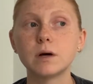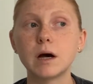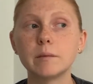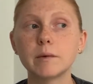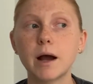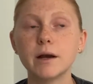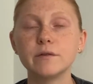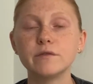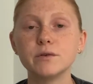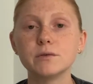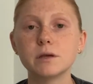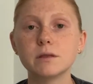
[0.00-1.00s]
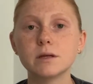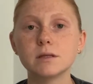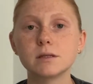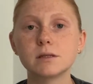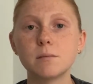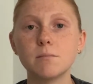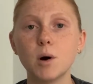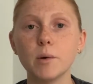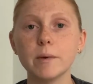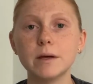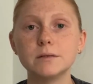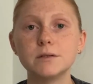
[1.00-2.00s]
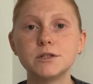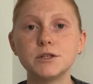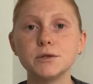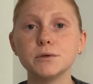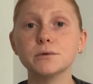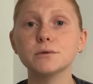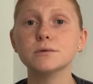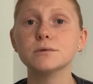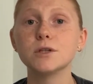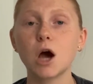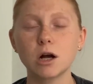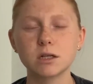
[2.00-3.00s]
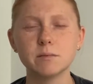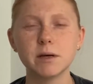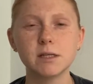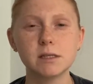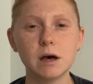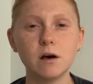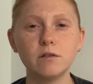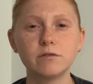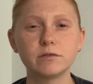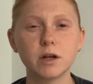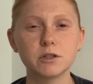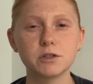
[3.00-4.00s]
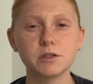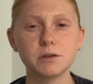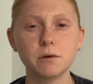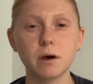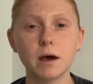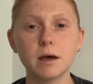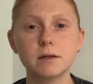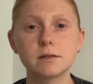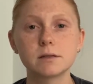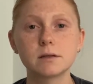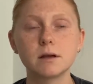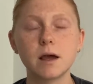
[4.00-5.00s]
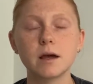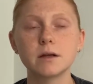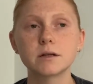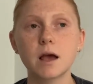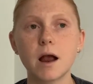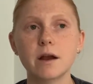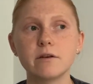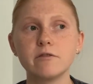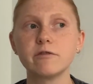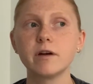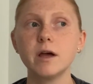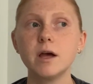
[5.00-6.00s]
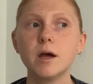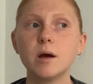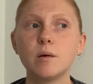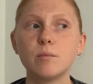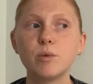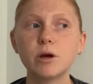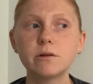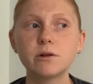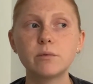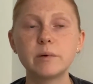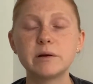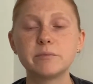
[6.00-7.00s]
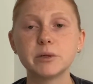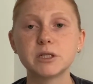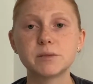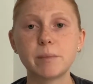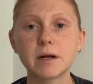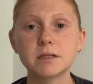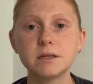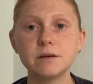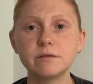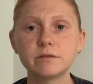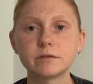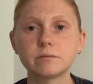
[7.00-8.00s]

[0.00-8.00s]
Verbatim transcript: I'm kind of using this moment to talk to myself, not just you guys, and kind of bring a little bit of perspective